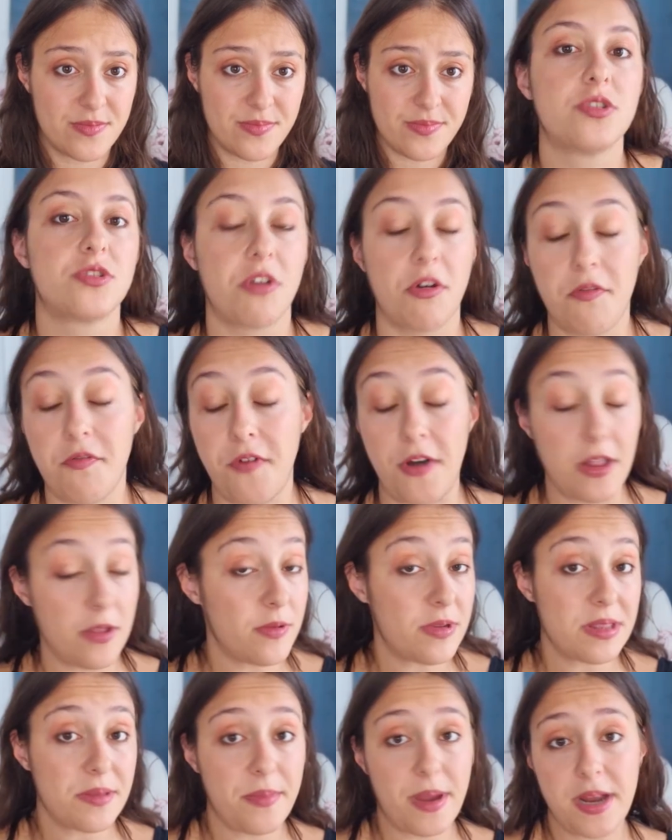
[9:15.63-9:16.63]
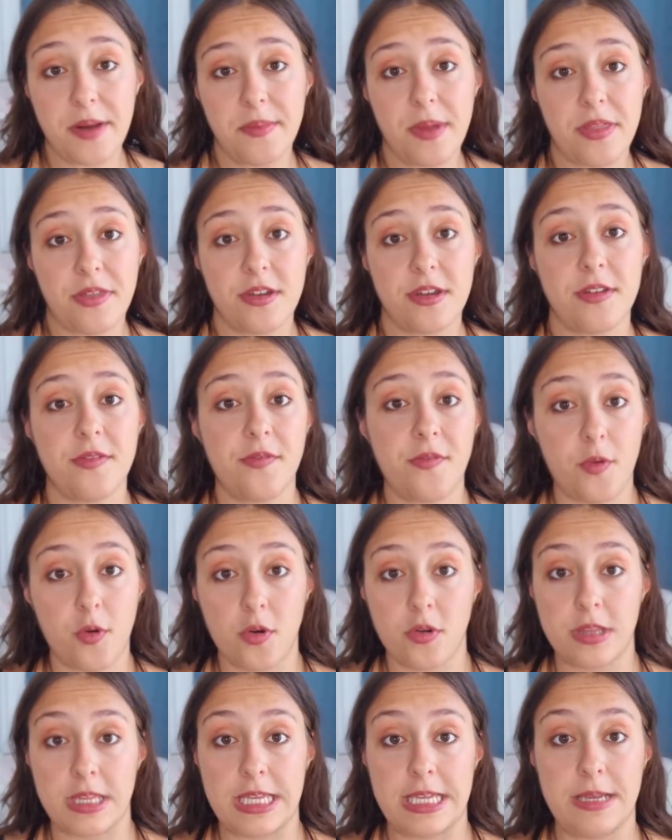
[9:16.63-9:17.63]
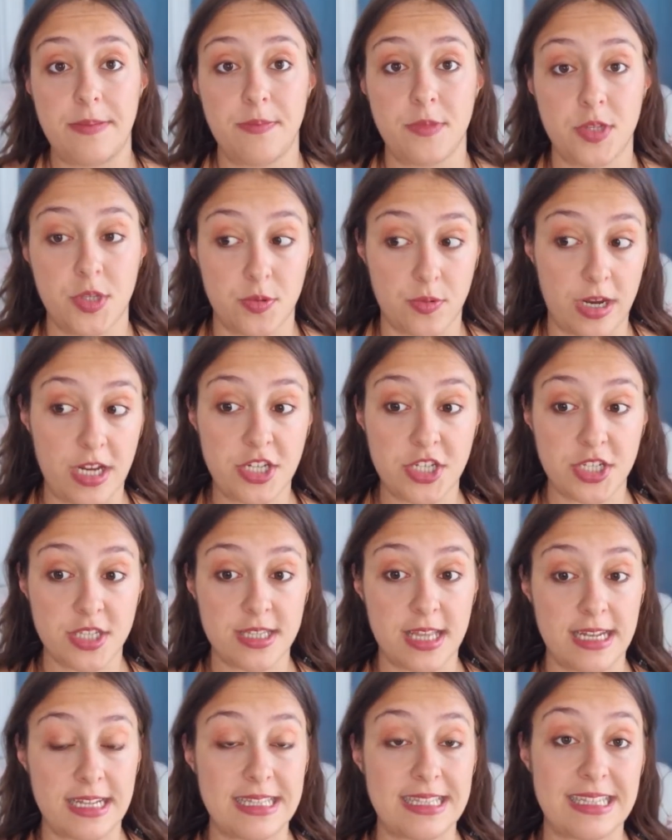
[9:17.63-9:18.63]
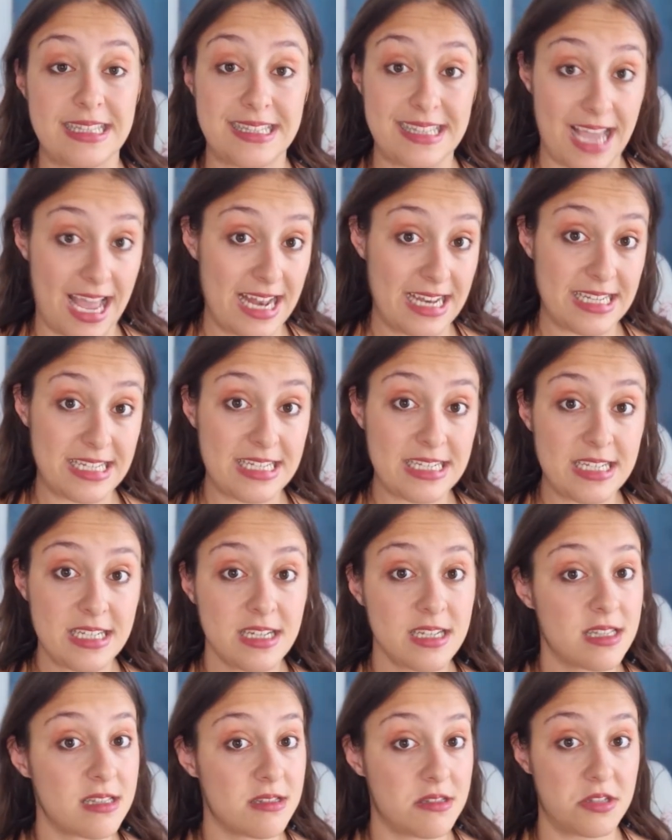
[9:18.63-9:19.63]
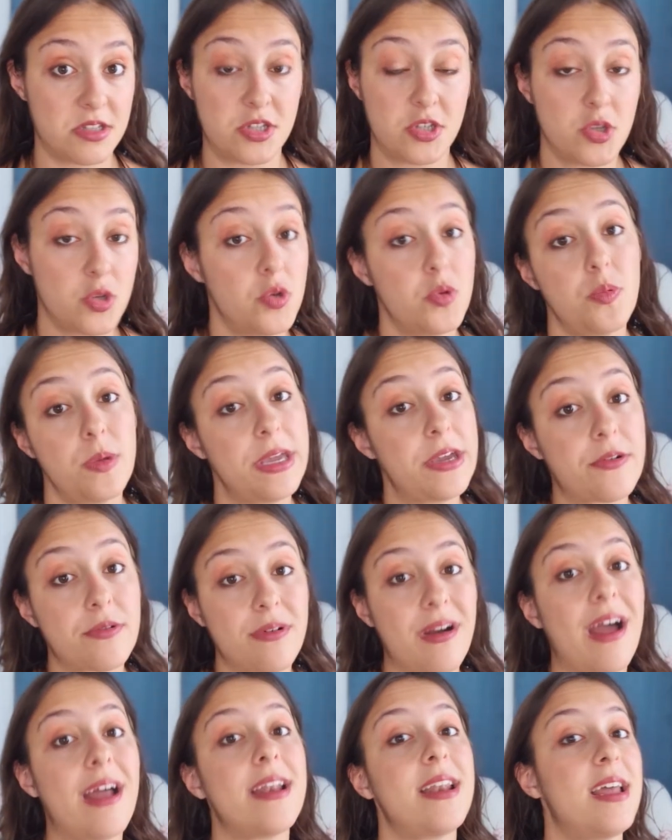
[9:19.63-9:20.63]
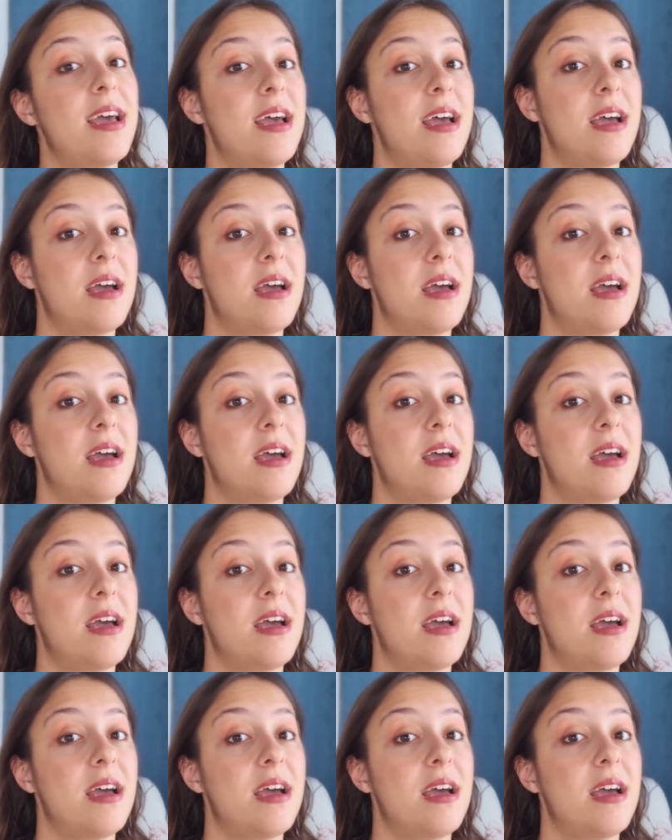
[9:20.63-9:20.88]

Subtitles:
So following the Mayr method for the duration that it's intended, the 2-week run,